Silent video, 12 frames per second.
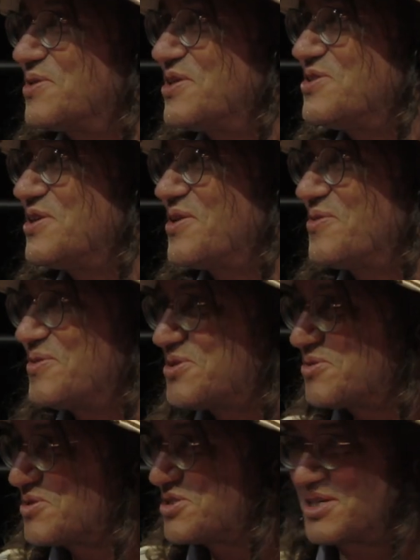with each other
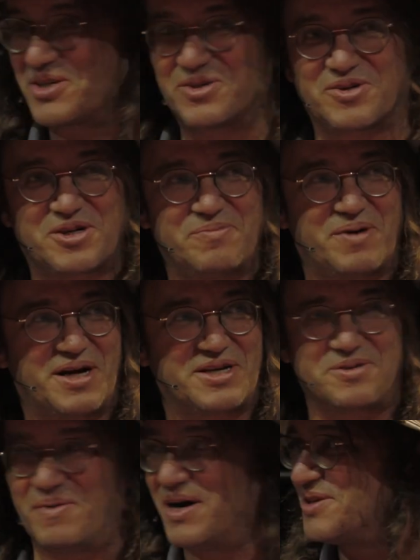into a single
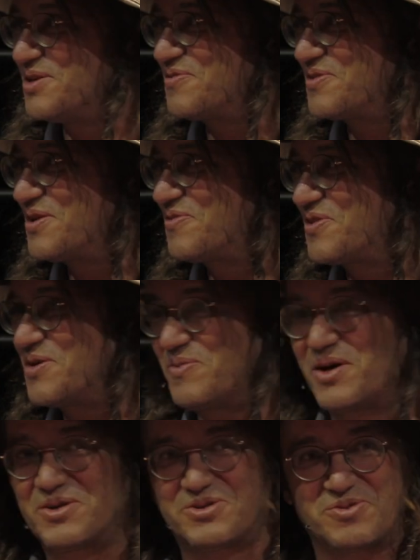combined mind if they
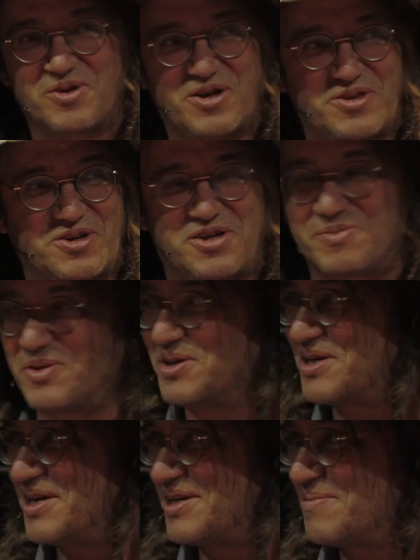want to, rather than
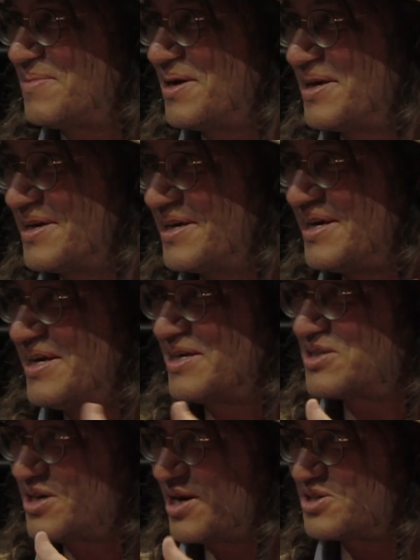communicating by
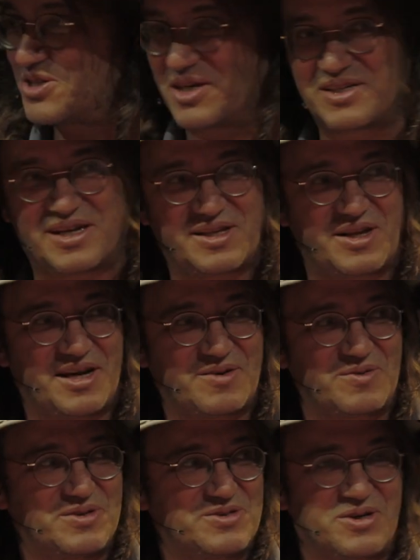touch and
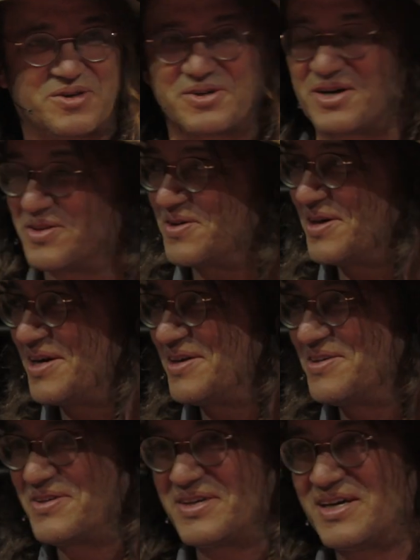language. On the other
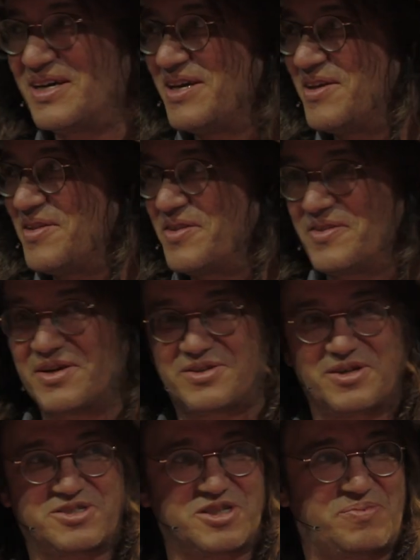hand, that
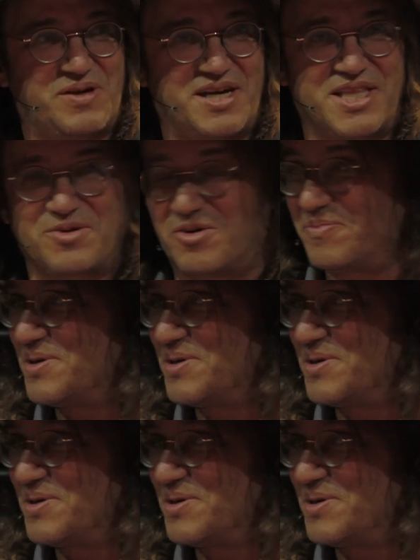doesn't apply. They will